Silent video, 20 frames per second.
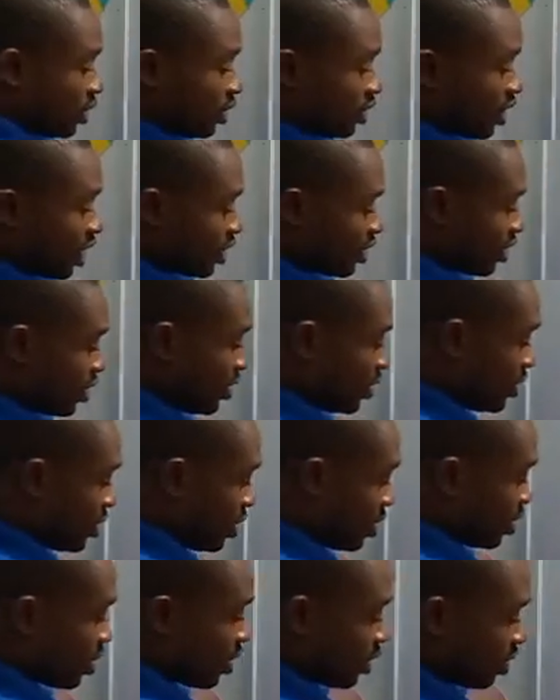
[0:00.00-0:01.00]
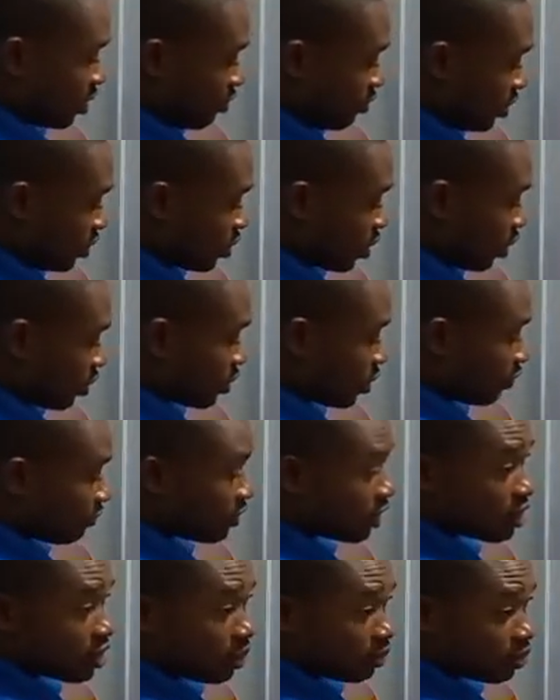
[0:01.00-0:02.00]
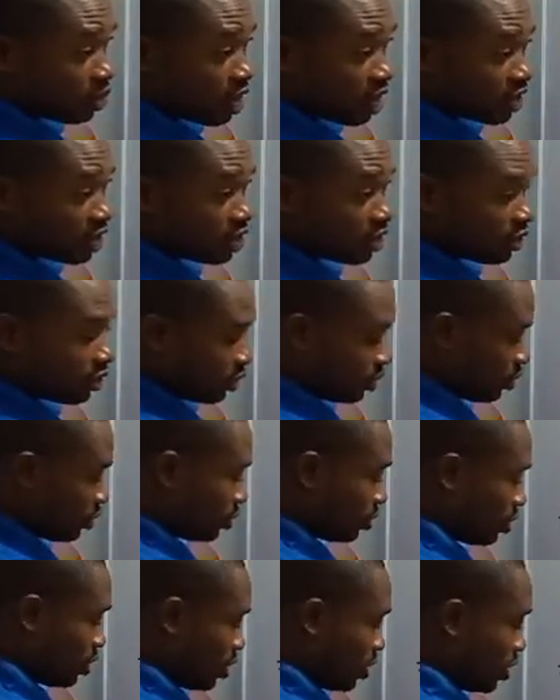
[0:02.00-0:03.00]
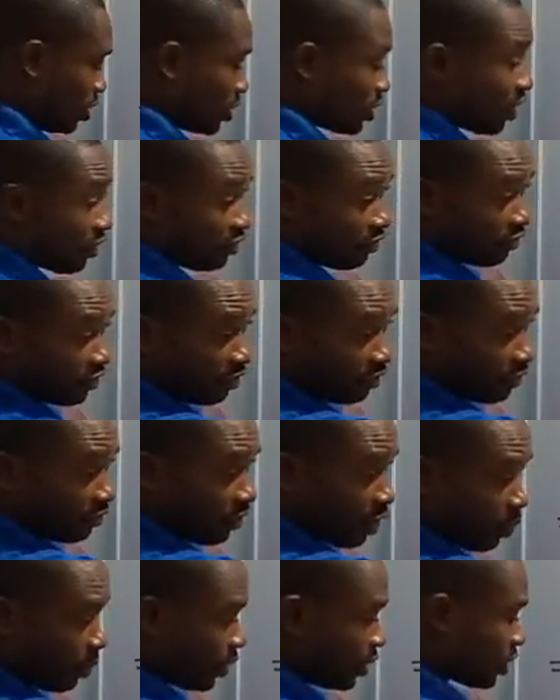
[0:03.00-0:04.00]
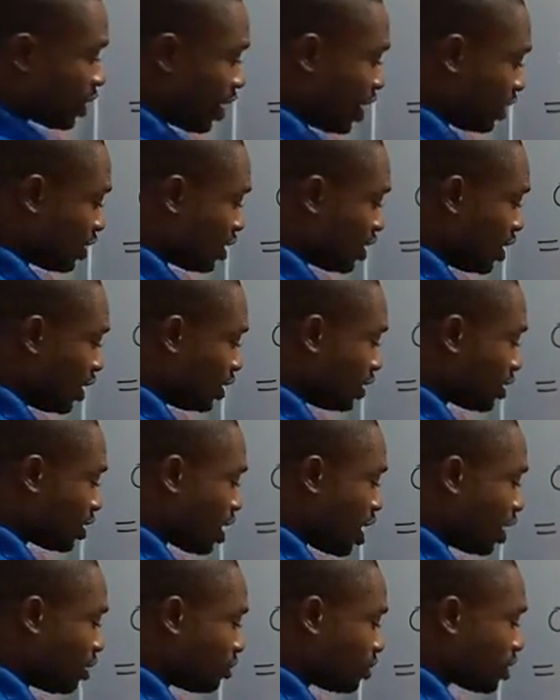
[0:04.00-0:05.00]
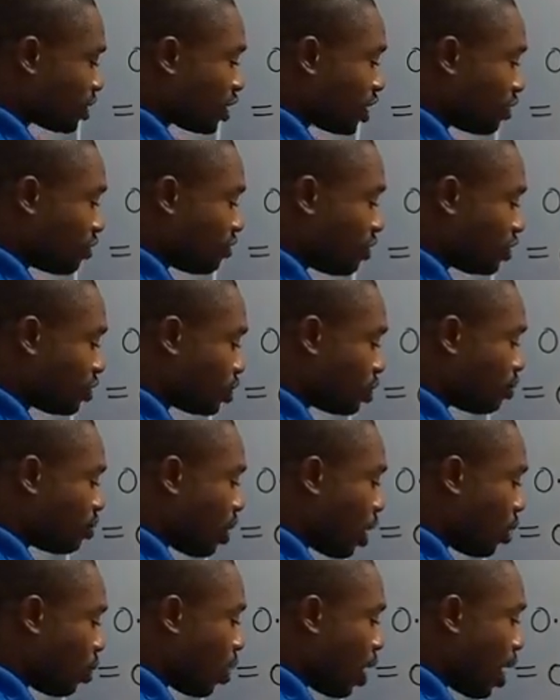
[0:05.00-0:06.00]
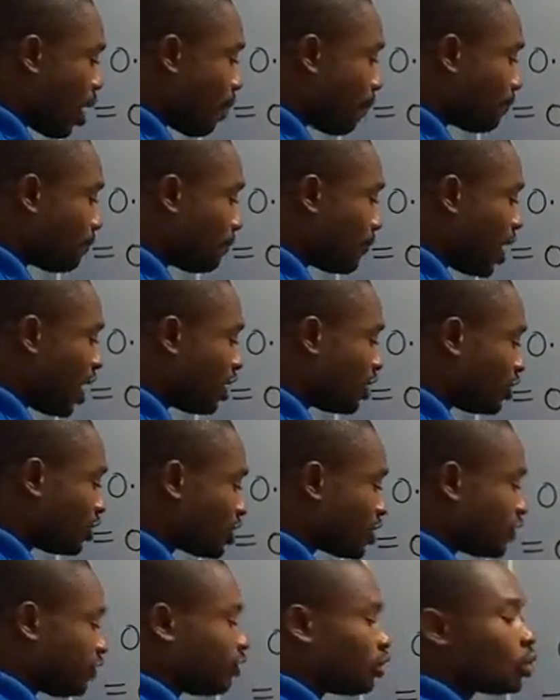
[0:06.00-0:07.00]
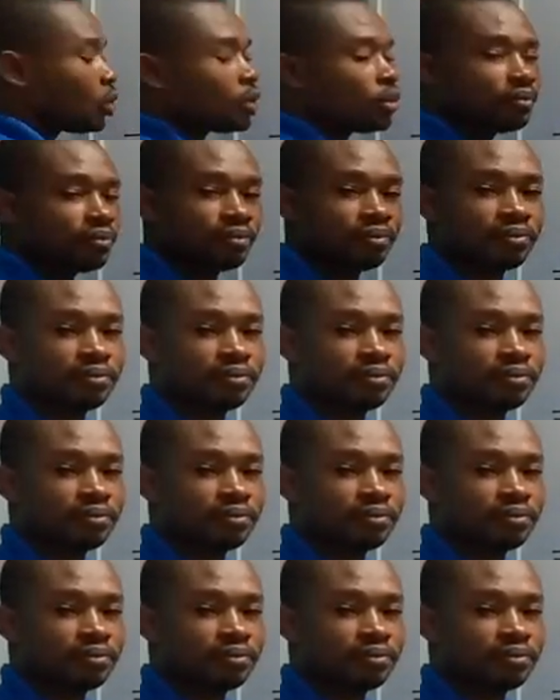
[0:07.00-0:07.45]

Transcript: That is the result of this subtraction. 754.8 then times 10 raised to power minus 4.